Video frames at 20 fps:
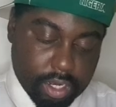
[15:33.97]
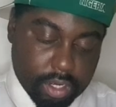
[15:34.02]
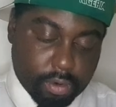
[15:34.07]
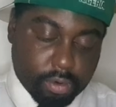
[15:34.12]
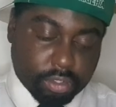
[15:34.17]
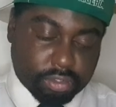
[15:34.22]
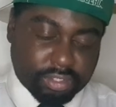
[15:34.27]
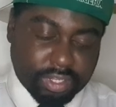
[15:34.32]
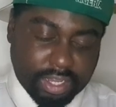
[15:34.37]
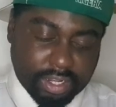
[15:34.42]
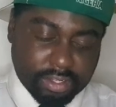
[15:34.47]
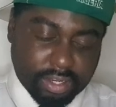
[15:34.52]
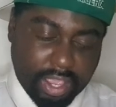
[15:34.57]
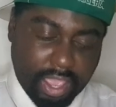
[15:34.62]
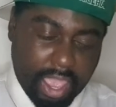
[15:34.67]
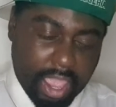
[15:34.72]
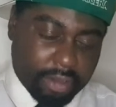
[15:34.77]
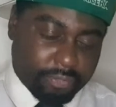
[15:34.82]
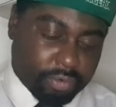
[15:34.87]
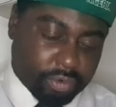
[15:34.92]
I'm not saying
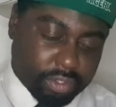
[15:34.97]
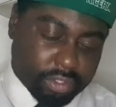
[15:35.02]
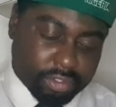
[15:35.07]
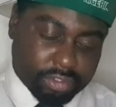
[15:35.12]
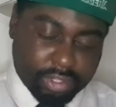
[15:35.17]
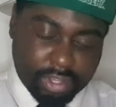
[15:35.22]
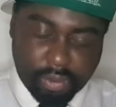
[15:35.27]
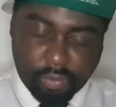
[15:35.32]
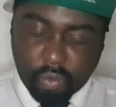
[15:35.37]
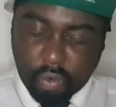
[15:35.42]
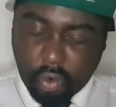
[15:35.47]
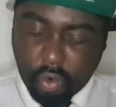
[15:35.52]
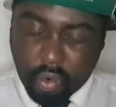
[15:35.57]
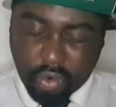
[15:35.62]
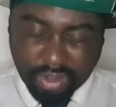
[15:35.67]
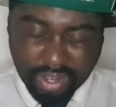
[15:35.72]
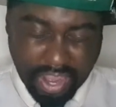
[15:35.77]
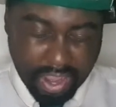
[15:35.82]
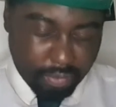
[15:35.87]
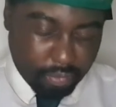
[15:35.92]
that Africa is that
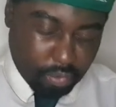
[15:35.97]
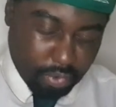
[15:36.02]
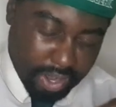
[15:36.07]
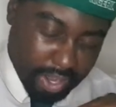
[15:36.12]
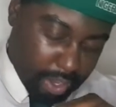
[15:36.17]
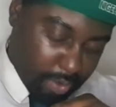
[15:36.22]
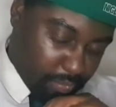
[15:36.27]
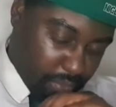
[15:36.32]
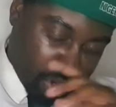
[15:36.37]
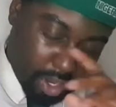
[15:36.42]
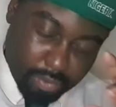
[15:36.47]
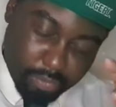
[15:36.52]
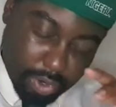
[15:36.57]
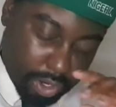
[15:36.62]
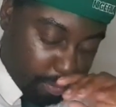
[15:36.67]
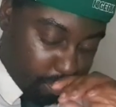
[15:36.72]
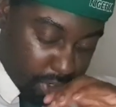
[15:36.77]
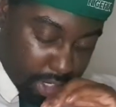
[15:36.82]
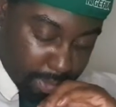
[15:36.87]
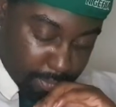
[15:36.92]
all that way, blah
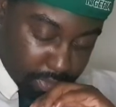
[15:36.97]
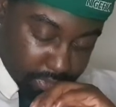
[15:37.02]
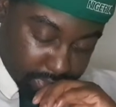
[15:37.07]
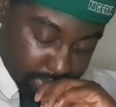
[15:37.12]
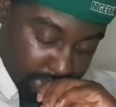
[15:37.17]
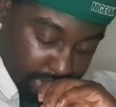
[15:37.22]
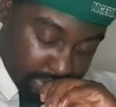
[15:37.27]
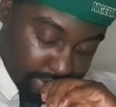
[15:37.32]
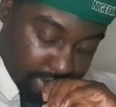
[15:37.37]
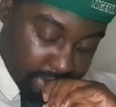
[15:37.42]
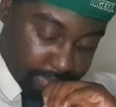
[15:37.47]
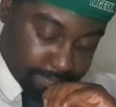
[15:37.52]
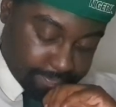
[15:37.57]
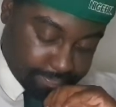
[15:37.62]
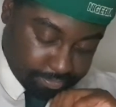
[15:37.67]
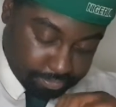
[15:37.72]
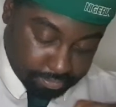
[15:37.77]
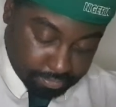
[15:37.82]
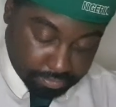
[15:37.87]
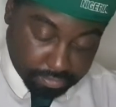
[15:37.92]
blah blah. I'm not saying that,
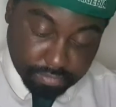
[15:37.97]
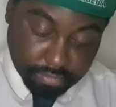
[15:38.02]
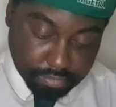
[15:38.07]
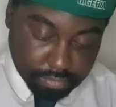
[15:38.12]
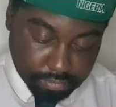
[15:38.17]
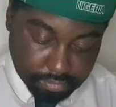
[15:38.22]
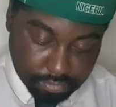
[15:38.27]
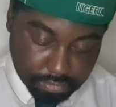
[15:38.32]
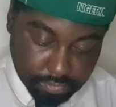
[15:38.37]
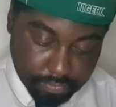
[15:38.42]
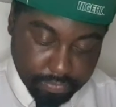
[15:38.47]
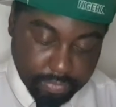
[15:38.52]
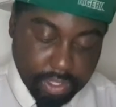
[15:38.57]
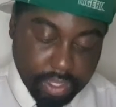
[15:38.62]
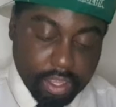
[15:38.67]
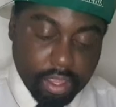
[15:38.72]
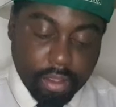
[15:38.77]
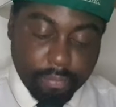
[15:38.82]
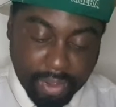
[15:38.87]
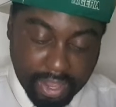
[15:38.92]

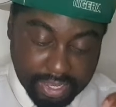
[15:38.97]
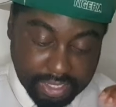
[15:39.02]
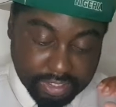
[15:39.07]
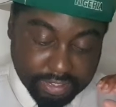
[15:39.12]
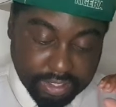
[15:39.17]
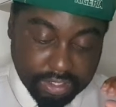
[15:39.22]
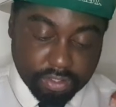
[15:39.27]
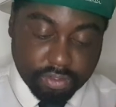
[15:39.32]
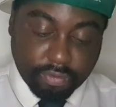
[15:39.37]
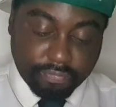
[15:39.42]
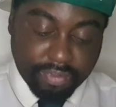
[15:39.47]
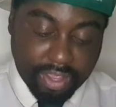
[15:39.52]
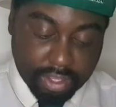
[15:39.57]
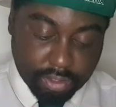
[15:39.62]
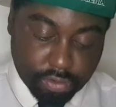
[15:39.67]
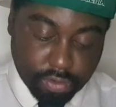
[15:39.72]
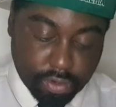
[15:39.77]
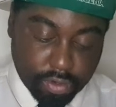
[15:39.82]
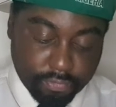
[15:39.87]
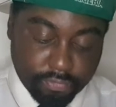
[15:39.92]
but it's just the
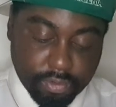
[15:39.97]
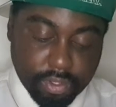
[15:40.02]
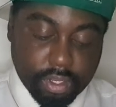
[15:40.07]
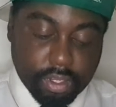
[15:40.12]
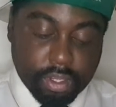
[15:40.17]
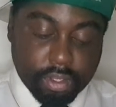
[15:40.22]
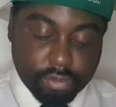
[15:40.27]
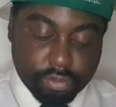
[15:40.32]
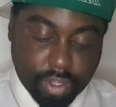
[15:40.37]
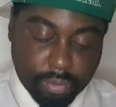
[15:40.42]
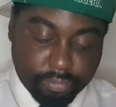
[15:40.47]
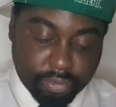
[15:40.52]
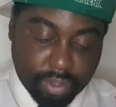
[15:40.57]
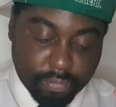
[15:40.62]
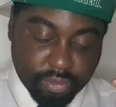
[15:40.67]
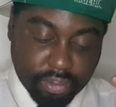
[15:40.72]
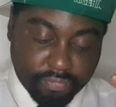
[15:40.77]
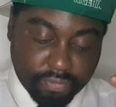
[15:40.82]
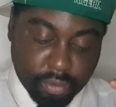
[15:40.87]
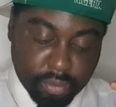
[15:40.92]
fact of
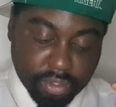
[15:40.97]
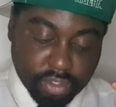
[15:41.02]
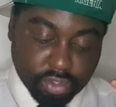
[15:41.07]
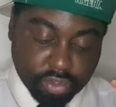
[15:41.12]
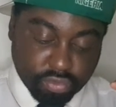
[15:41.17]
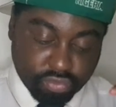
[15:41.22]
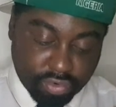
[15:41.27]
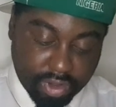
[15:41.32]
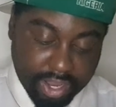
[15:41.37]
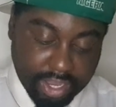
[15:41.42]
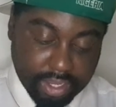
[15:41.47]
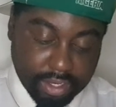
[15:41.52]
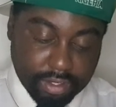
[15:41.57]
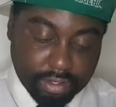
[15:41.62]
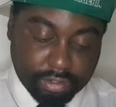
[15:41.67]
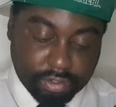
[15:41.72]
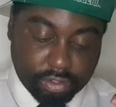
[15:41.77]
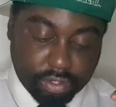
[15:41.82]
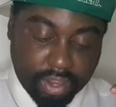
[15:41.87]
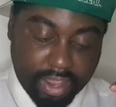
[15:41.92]
sometimes I feel it's
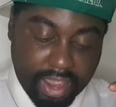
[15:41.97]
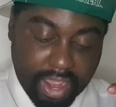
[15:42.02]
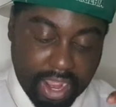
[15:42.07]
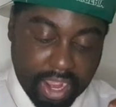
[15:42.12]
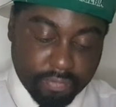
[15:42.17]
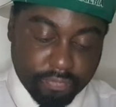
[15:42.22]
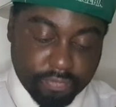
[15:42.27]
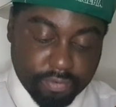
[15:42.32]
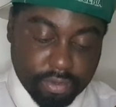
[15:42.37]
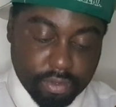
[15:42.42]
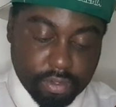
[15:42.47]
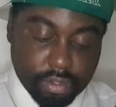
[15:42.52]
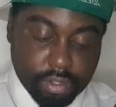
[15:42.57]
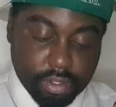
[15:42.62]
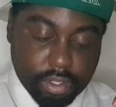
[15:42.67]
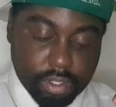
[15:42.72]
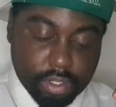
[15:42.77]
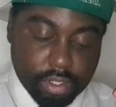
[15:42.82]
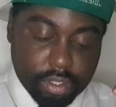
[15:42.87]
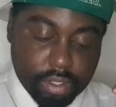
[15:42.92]
great to have
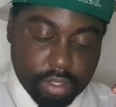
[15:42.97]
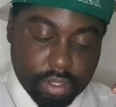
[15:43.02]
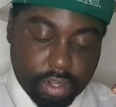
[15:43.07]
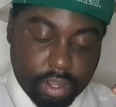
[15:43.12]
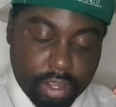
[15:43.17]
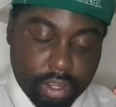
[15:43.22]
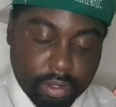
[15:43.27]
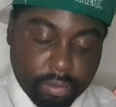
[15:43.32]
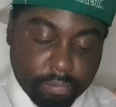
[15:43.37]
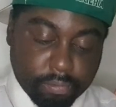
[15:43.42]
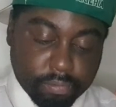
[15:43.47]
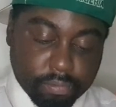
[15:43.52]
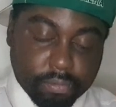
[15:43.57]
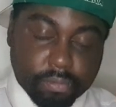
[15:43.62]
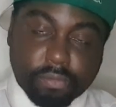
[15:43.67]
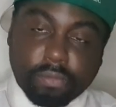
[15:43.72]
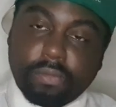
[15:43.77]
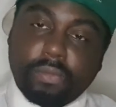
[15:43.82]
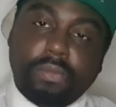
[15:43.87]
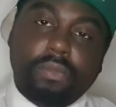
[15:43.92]

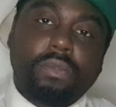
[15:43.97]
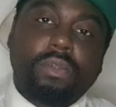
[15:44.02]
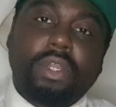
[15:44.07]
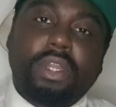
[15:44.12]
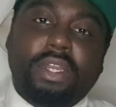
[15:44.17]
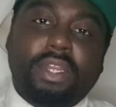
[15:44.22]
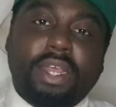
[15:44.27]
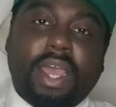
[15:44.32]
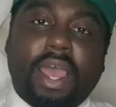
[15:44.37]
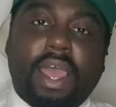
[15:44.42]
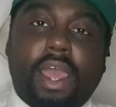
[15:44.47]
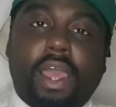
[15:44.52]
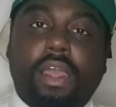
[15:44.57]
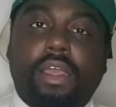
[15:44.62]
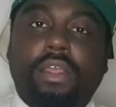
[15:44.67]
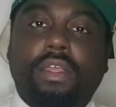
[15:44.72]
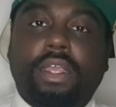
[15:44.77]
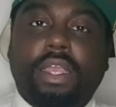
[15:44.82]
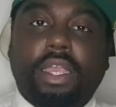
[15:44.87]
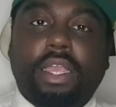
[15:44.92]

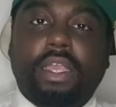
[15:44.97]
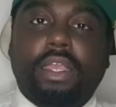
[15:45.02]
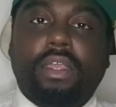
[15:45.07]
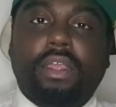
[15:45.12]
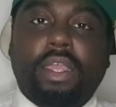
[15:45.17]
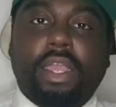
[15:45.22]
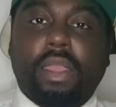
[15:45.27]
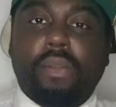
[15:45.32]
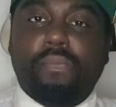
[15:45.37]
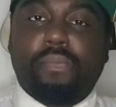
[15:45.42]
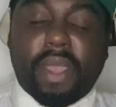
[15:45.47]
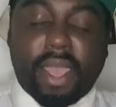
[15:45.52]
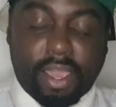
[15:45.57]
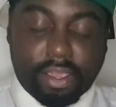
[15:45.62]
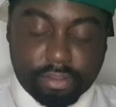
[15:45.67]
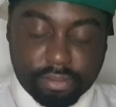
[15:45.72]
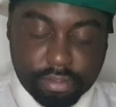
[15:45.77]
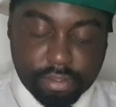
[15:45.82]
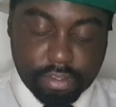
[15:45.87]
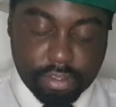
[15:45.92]
that
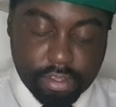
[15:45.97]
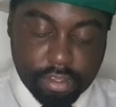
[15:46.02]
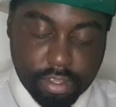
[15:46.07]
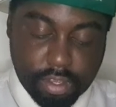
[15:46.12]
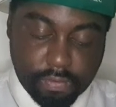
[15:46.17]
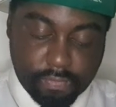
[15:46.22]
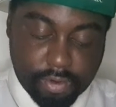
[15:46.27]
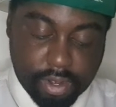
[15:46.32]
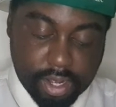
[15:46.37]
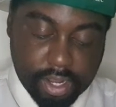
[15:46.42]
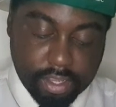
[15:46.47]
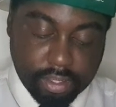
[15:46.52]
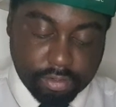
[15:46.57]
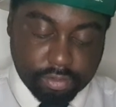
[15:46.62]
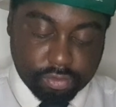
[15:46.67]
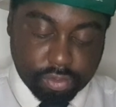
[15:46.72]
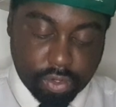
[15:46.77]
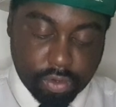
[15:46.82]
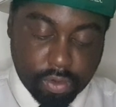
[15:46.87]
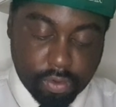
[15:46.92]
impact, right?
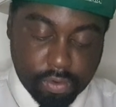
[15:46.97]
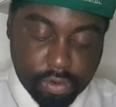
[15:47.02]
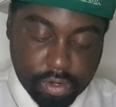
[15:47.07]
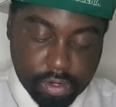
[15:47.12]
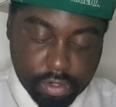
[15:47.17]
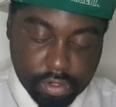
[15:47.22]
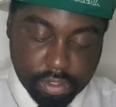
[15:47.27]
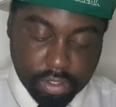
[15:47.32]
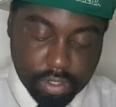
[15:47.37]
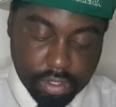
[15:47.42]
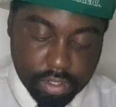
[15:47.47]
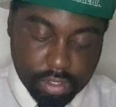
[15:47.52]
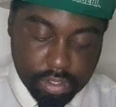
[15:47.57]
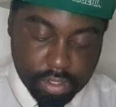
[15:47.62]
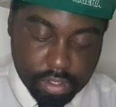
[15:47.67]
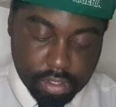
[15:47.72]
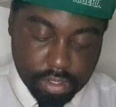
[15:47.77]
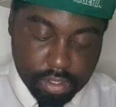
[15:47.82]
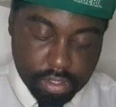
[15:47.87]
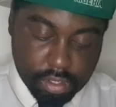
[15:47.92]
So
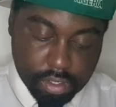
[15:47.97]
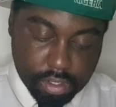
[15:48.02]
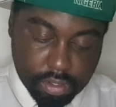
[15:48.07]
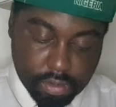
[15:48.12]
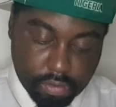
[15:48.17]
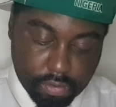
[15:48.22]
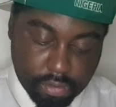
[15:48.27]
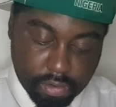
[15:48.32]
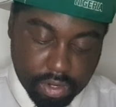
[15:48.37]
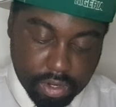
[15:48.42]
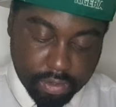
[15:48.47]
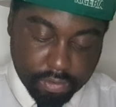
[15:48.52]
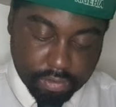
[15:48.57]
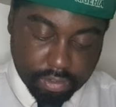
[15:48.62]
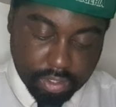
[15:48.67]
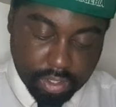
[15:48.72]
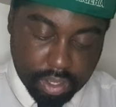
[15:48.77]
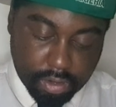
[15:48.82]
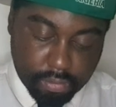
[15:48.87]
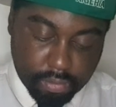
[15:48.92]
where is
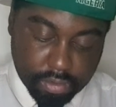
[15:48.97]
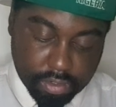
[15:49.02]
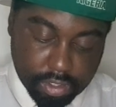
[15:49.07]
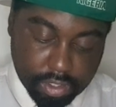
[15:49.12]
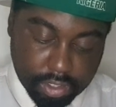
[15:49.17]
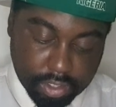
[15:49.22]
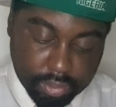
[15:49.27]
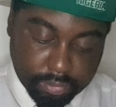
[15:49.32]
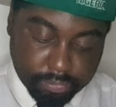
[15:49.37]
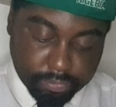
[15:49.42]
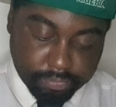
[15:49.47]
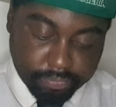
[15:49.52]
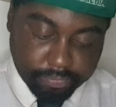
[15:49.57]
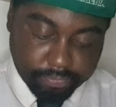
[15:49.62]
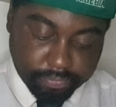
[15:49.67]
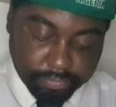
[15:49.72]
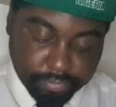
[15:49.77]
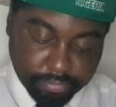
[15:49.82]
it? I want